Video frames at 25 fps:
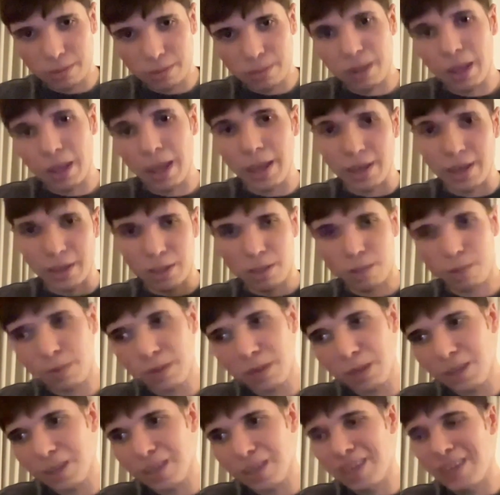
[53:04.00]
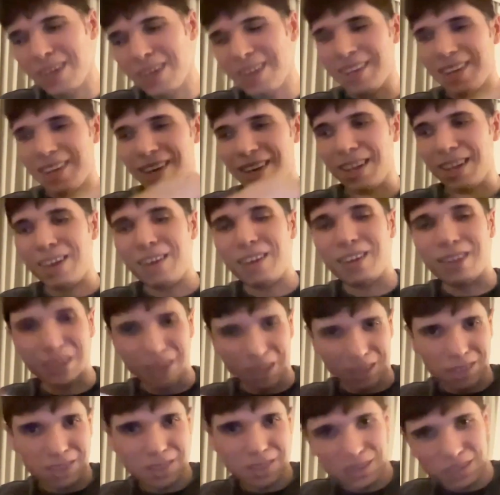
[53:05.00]
the ASP and
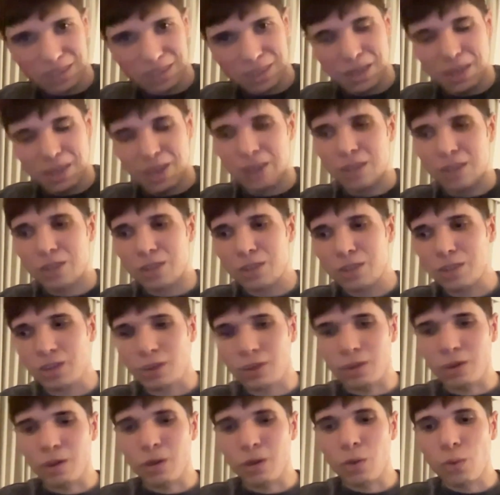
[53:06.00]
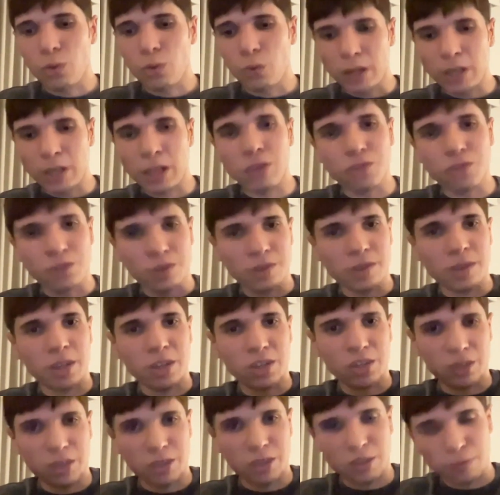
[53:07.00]
Alice. So when that
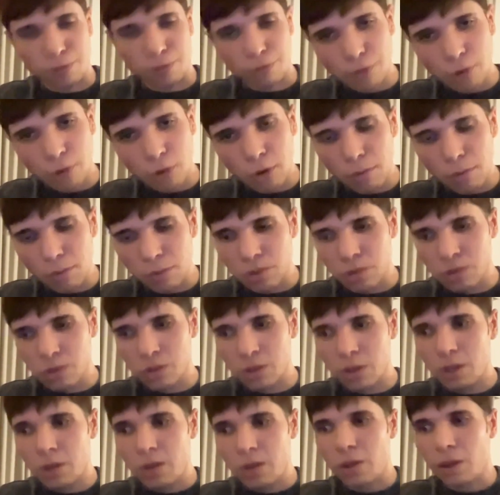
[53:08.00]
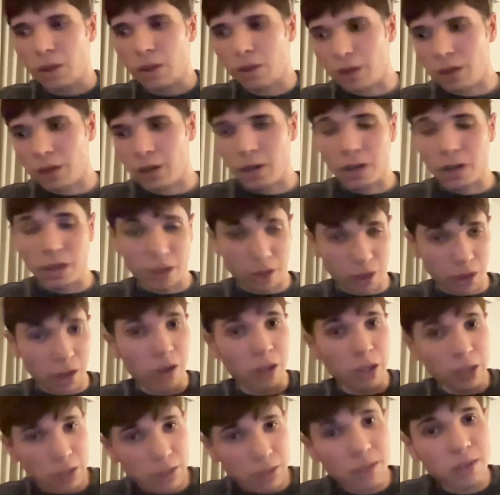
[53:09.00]
transaction confirms,
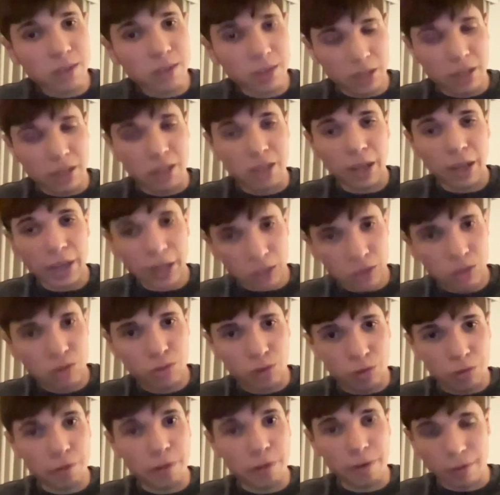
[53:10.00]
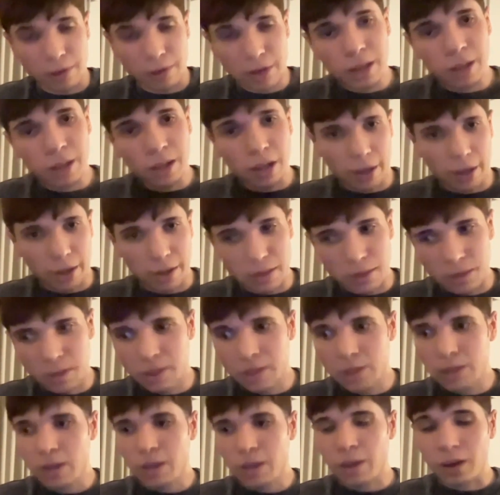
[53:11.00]
Alice's client software
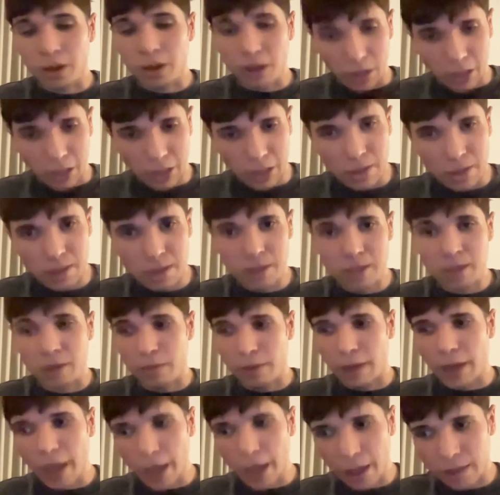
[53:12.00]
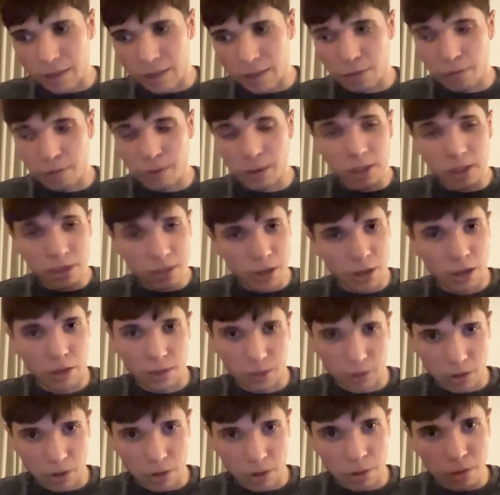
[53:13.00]
realize Alice now has
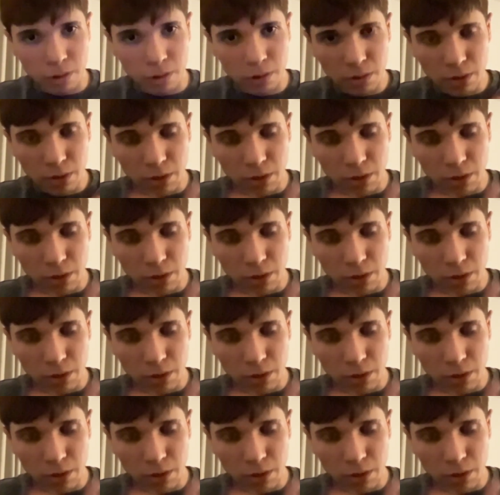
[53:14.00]
vTXO